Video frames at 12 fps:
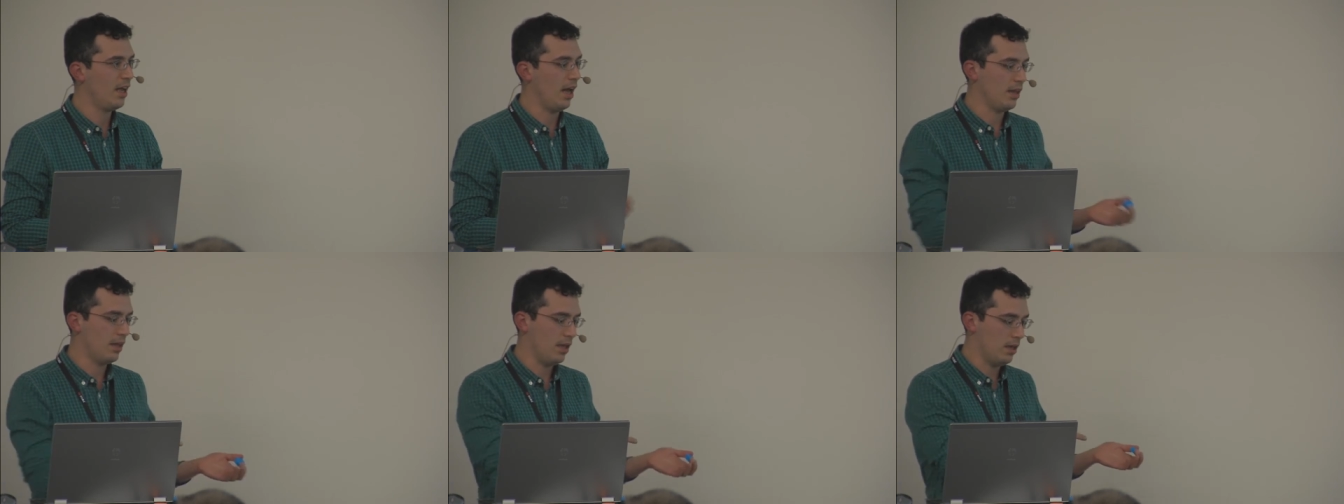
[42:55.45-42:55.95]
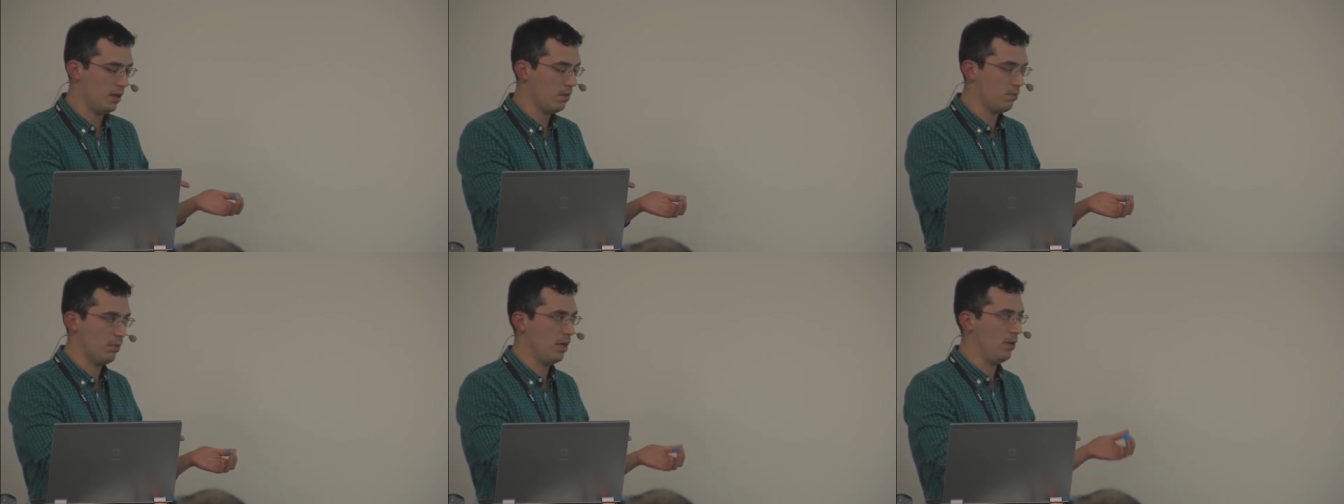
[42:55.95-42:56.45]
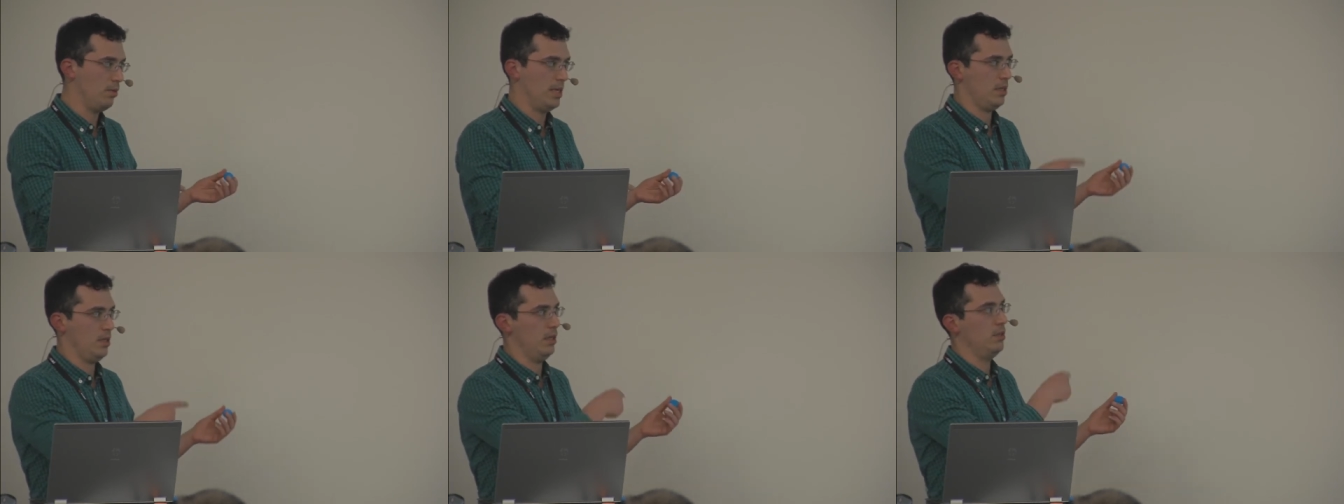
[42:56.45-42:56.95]
And then by
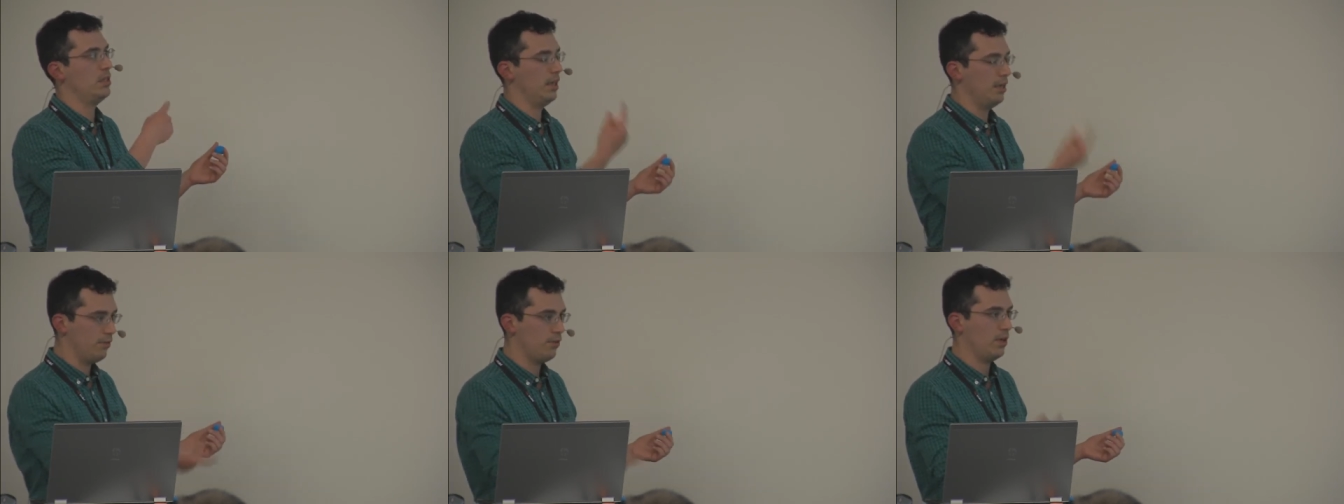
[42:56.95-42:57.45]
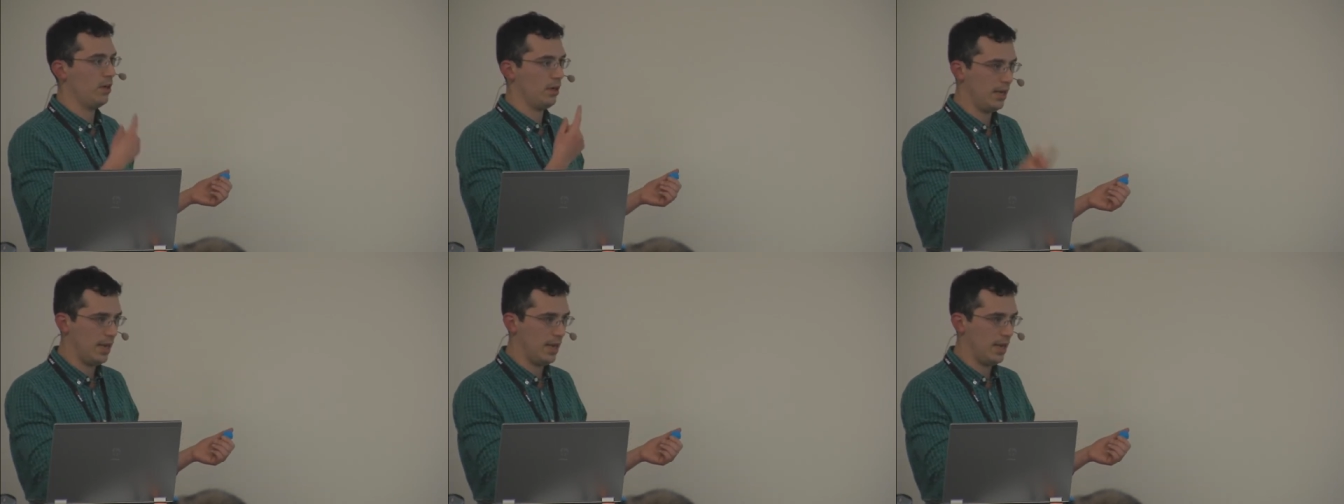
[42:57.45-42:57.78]
basically delivering